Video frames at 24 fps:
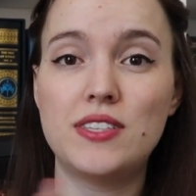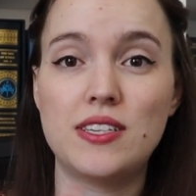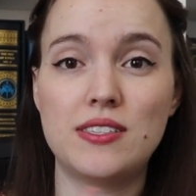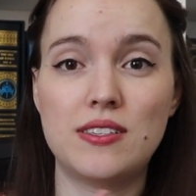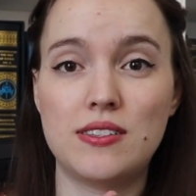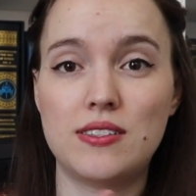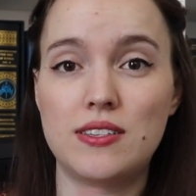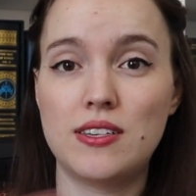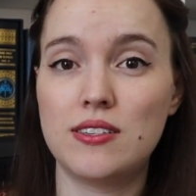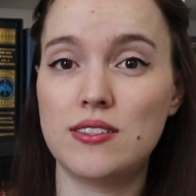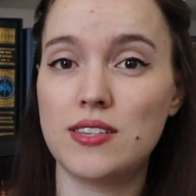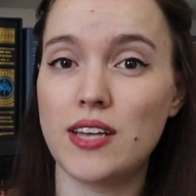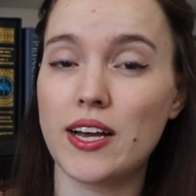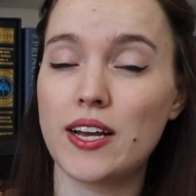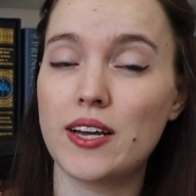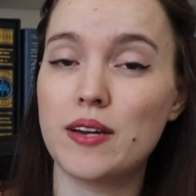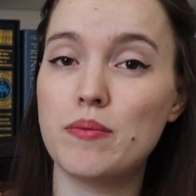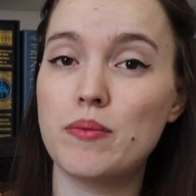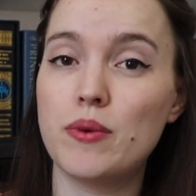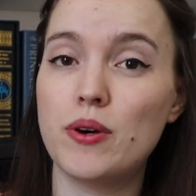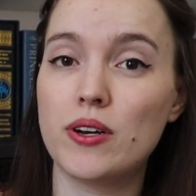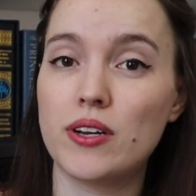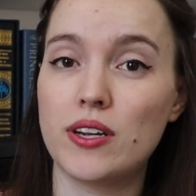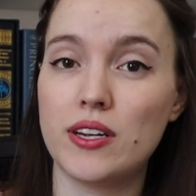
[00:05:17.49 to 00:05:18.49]
This is the
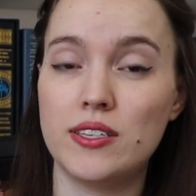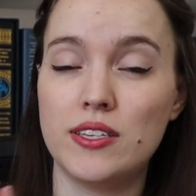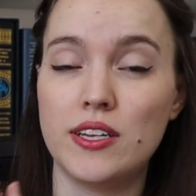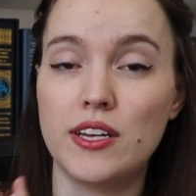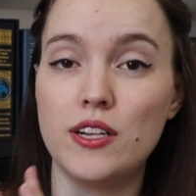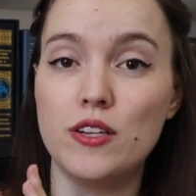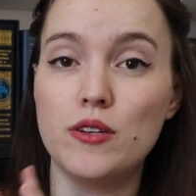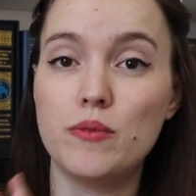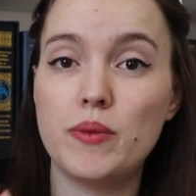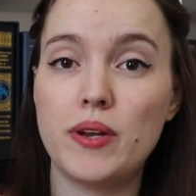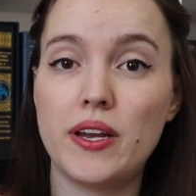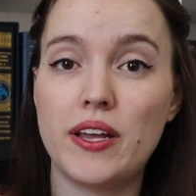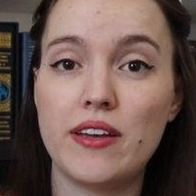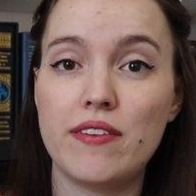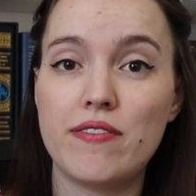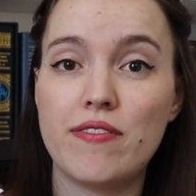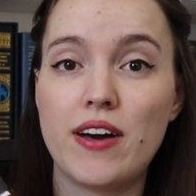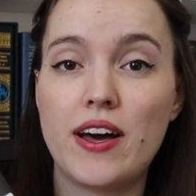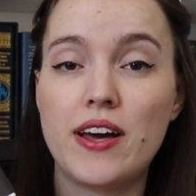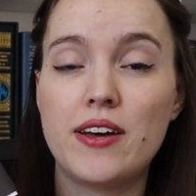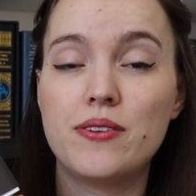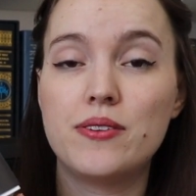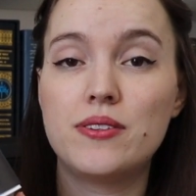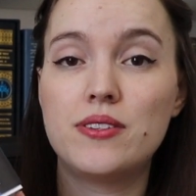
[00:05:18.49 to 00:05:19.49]
second book in the Illuminae
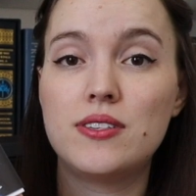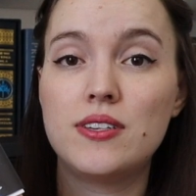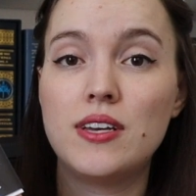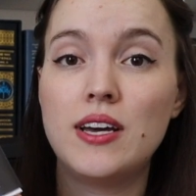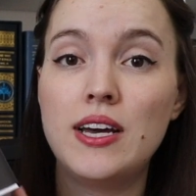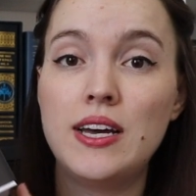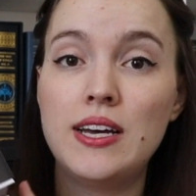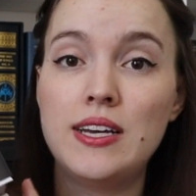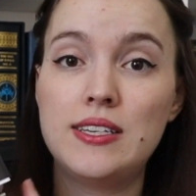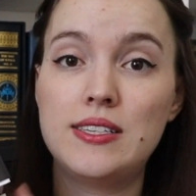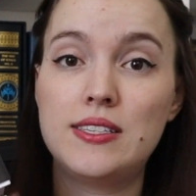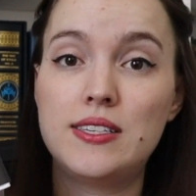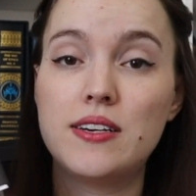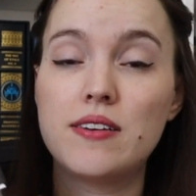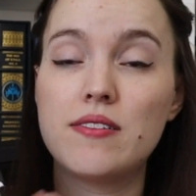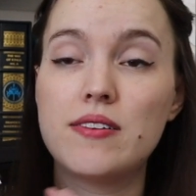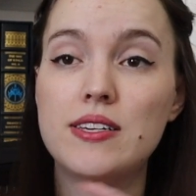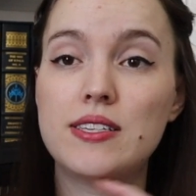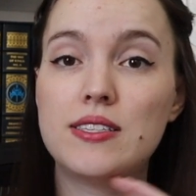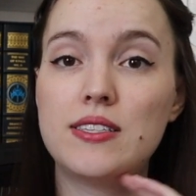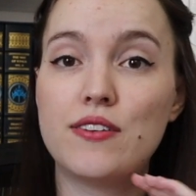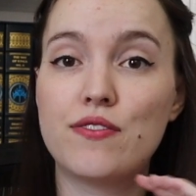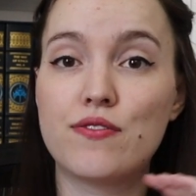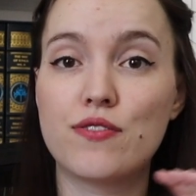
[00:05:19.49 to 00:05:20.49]
Files
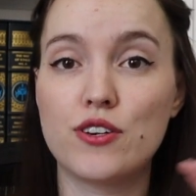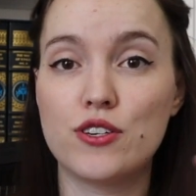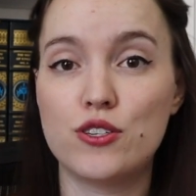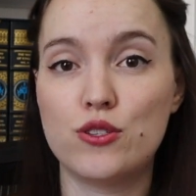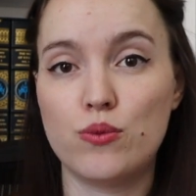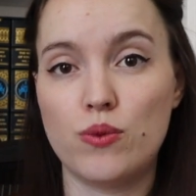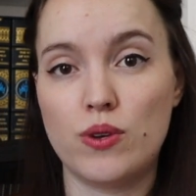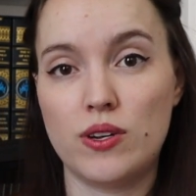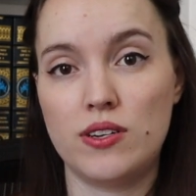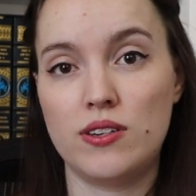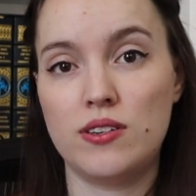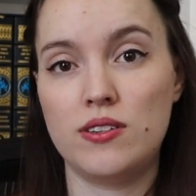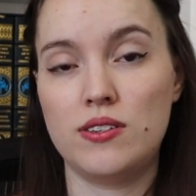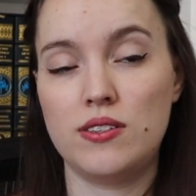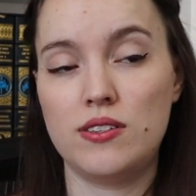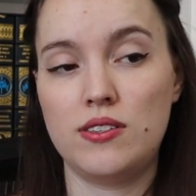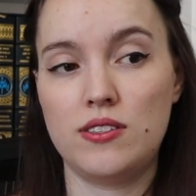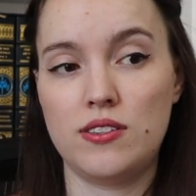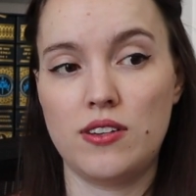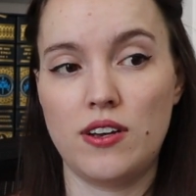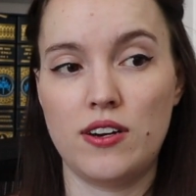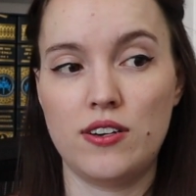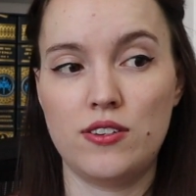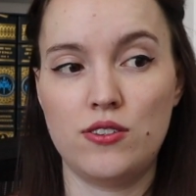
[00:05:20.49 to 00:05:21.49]
series. The first one
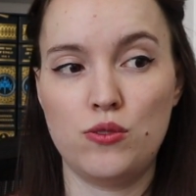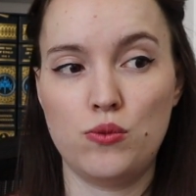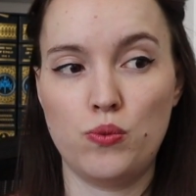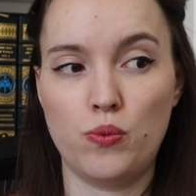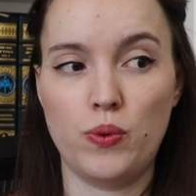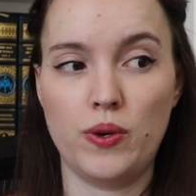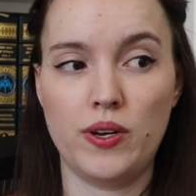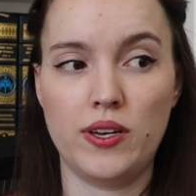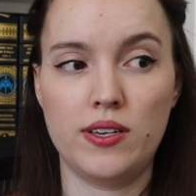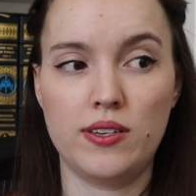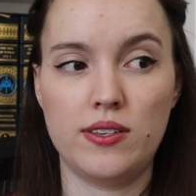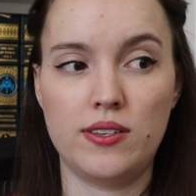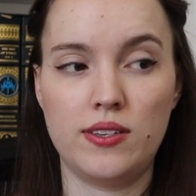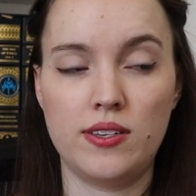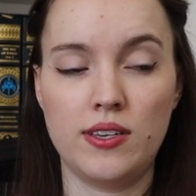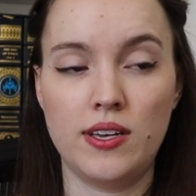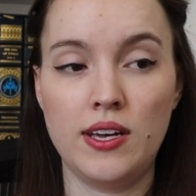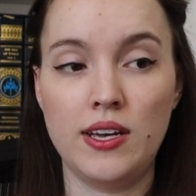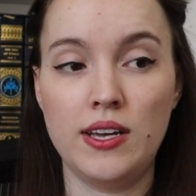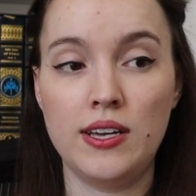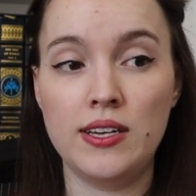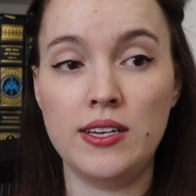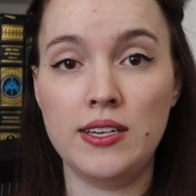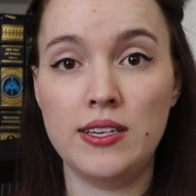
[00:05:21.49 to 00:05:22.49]
starts with
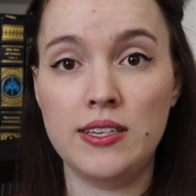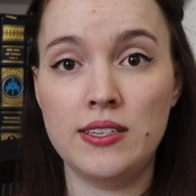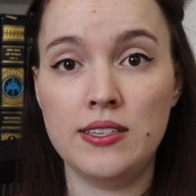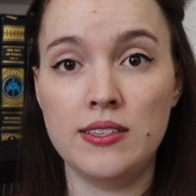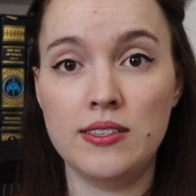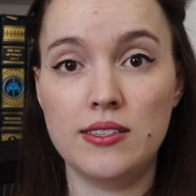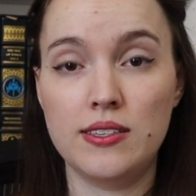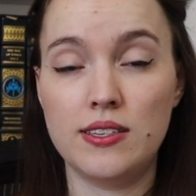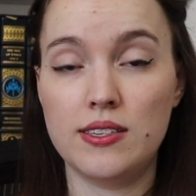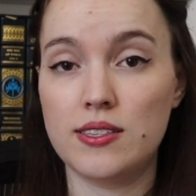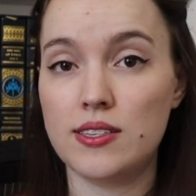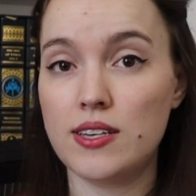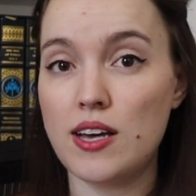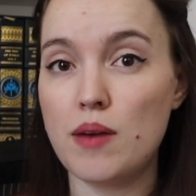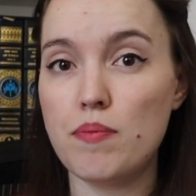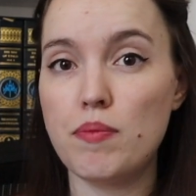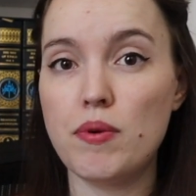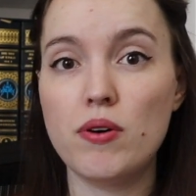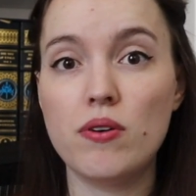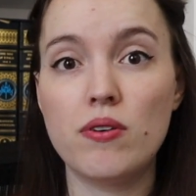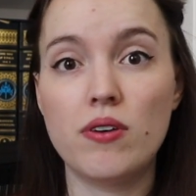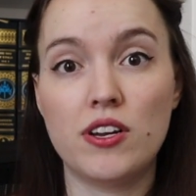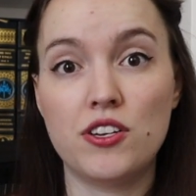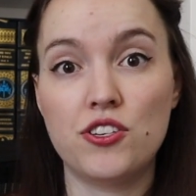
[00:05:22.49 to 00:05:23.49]
this
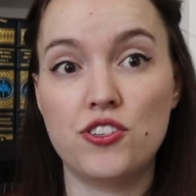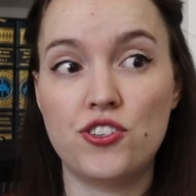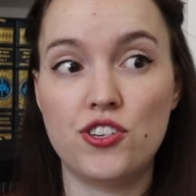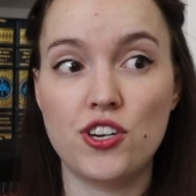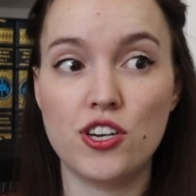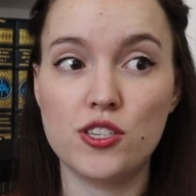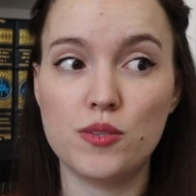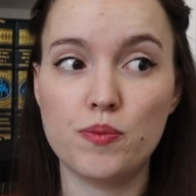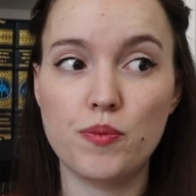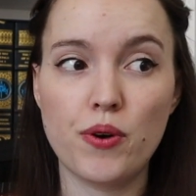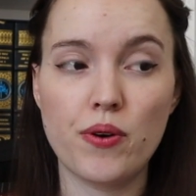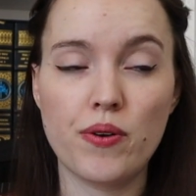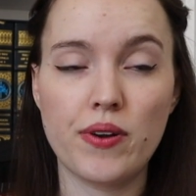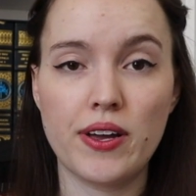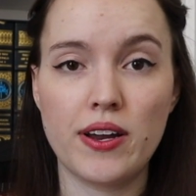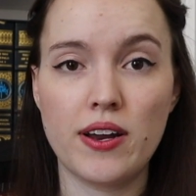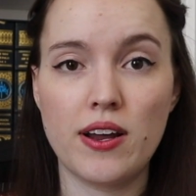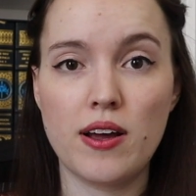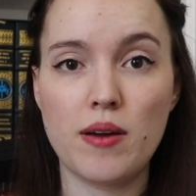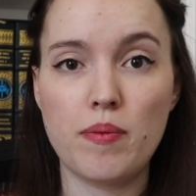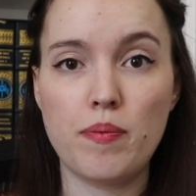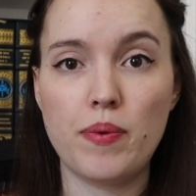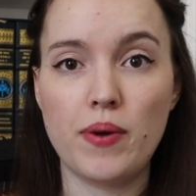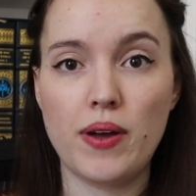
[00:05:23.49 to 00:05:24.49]
couple who had just broken
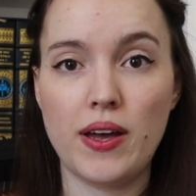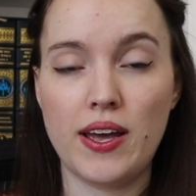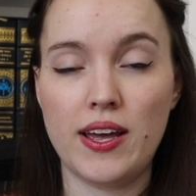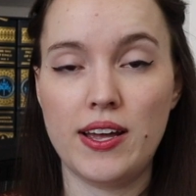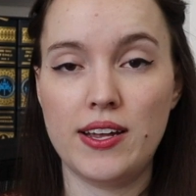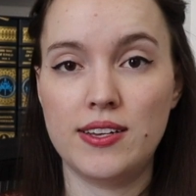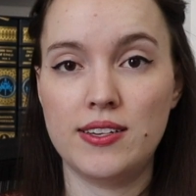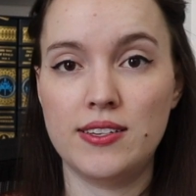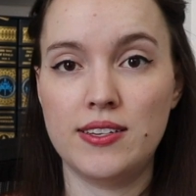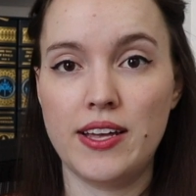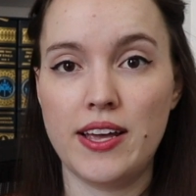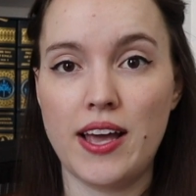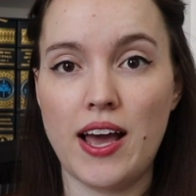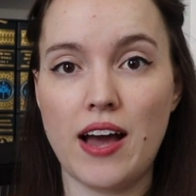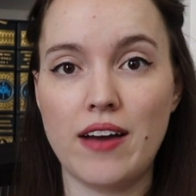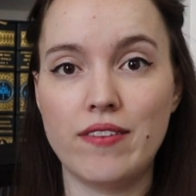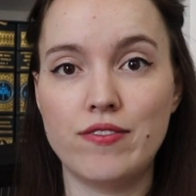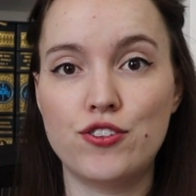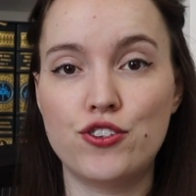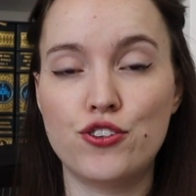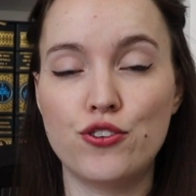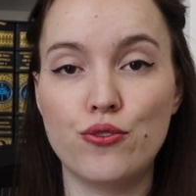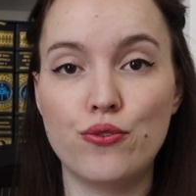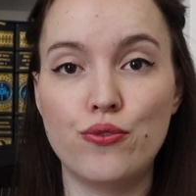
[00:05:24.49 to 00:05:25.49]
up and they
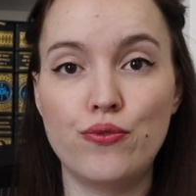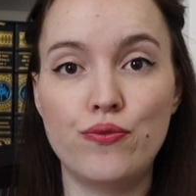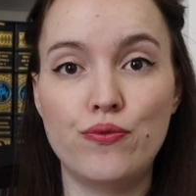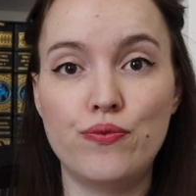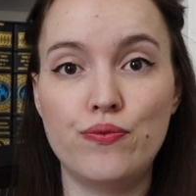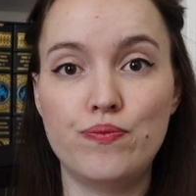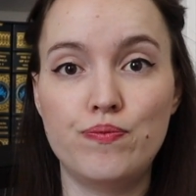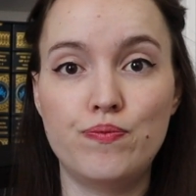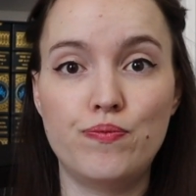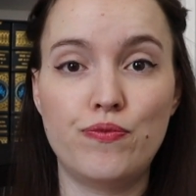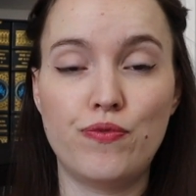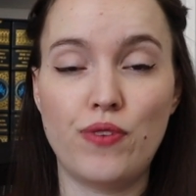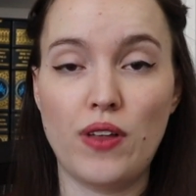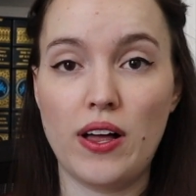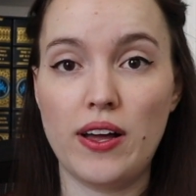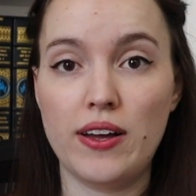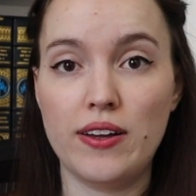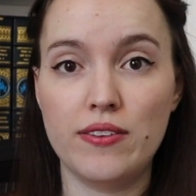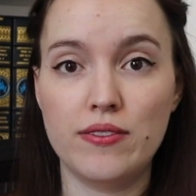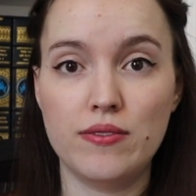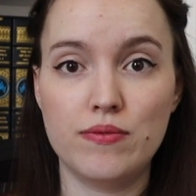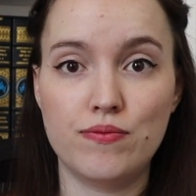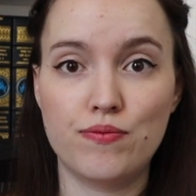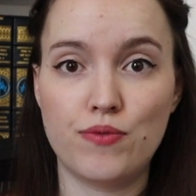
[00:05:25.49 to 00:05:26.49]
have to
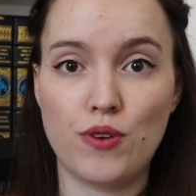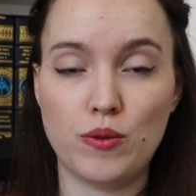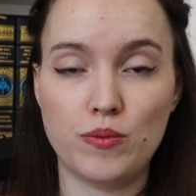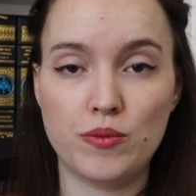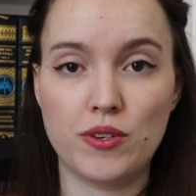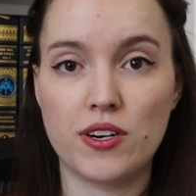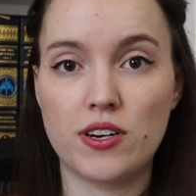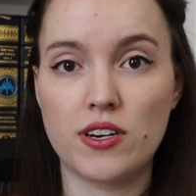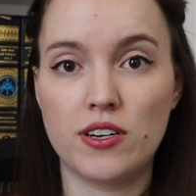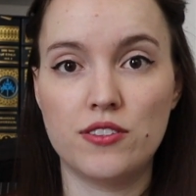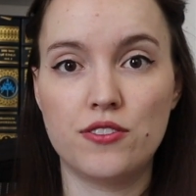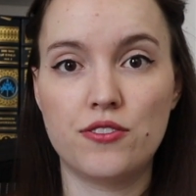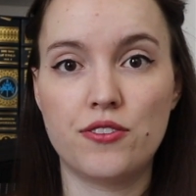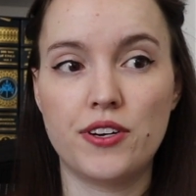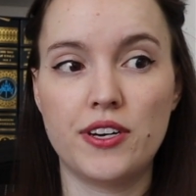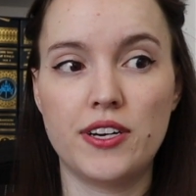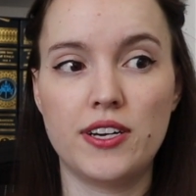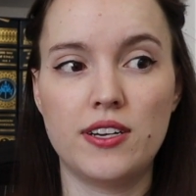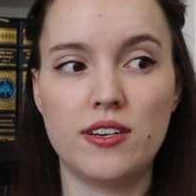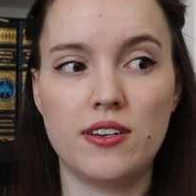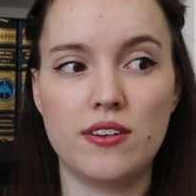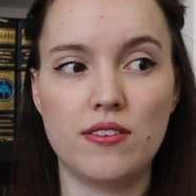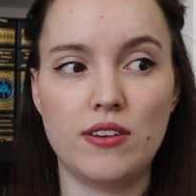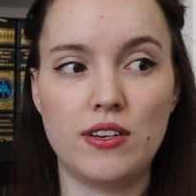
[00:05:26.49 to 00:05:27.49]
fly from their
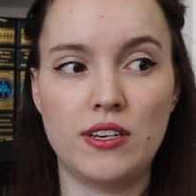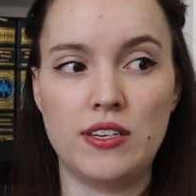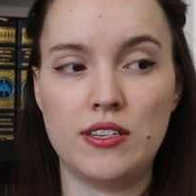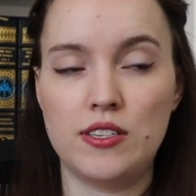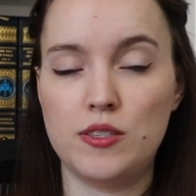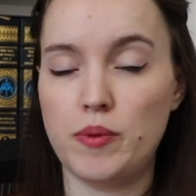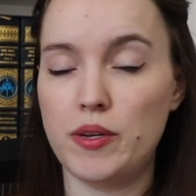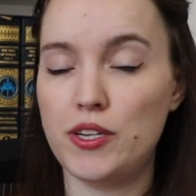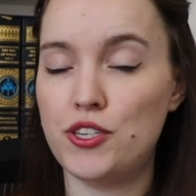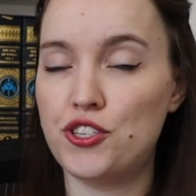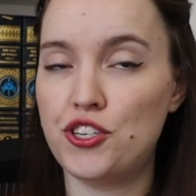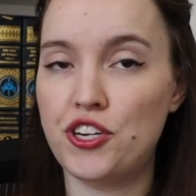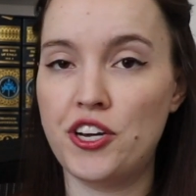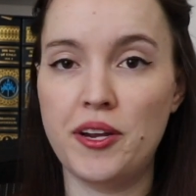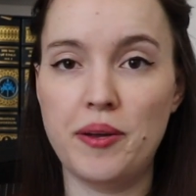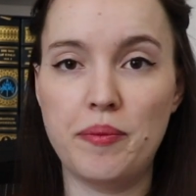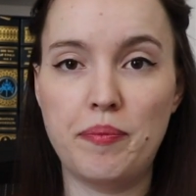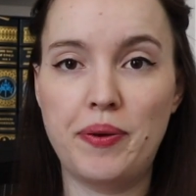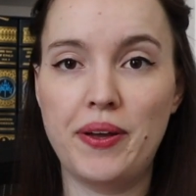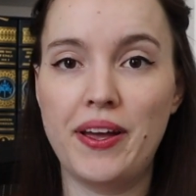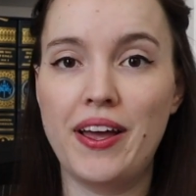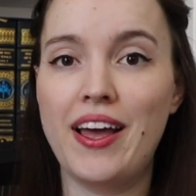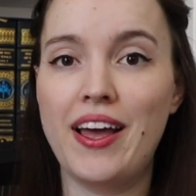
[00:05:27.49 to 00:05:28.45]
country in a spaceship